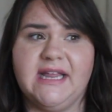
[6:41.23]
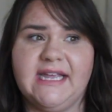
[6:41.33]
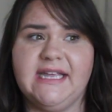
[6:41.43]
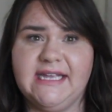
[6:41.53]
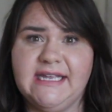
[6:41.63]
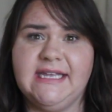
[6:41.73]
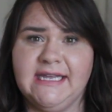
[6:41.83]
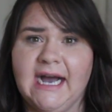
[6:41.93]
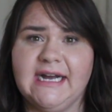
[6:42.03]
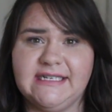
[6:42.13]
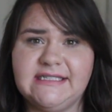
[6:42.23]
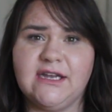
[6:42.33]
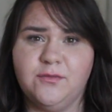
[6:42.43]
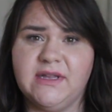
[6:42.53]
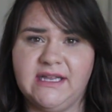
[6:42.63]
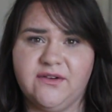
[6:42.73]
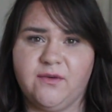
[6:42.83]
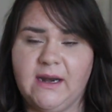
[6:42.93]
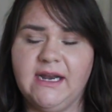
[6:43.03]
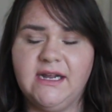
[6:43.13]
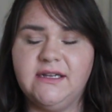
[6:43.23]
like, yeah, it's completely different.